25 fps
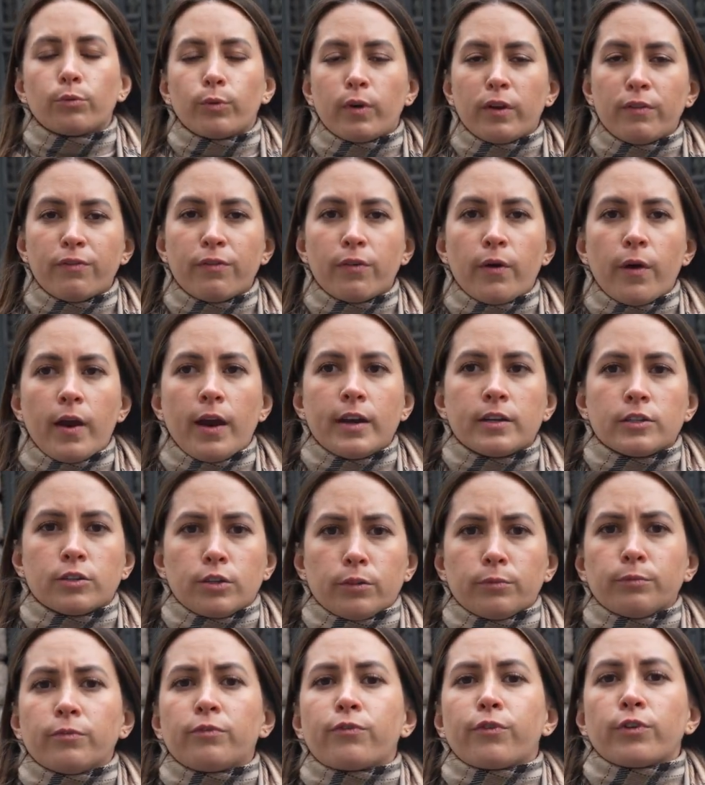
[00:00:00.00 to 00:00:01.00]

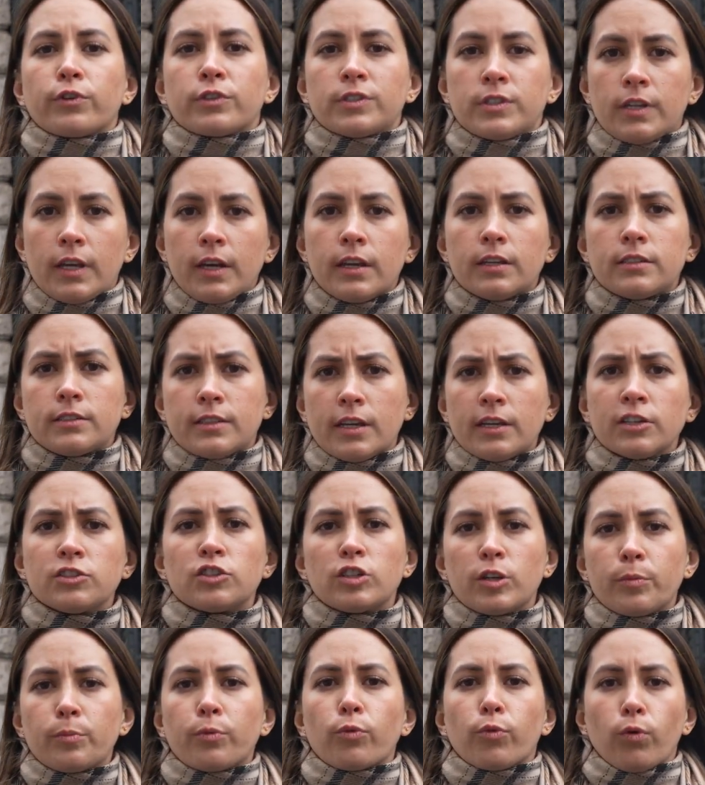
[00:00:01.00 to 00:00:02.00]
referendum for
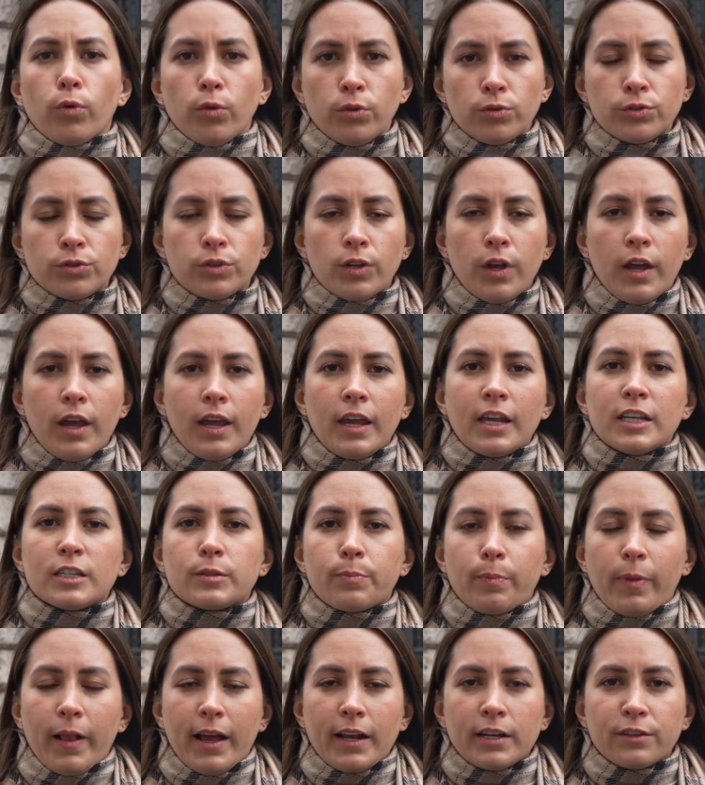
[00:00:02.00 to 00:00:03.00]
citizenship rules is
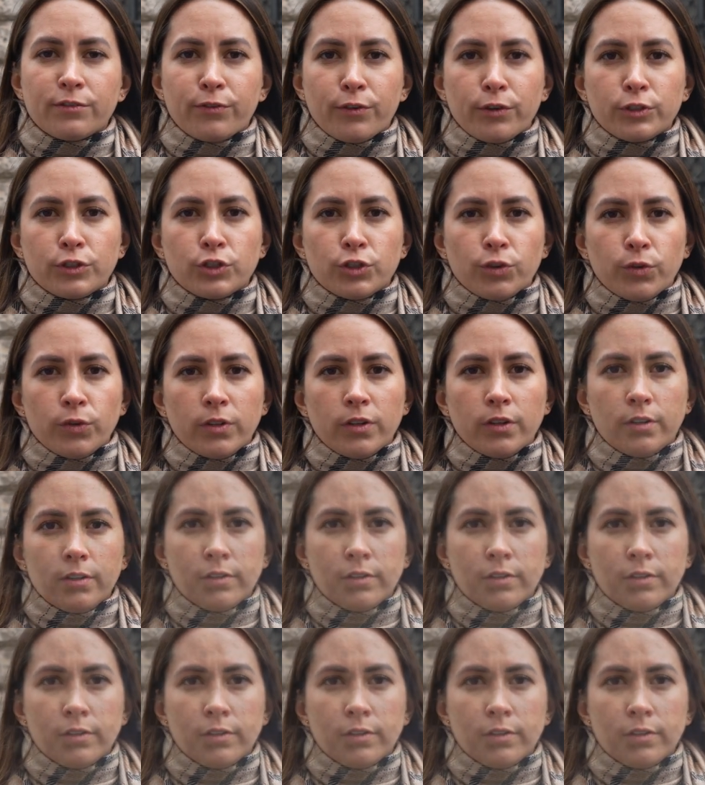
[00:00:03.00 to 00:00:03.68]
planned for June. In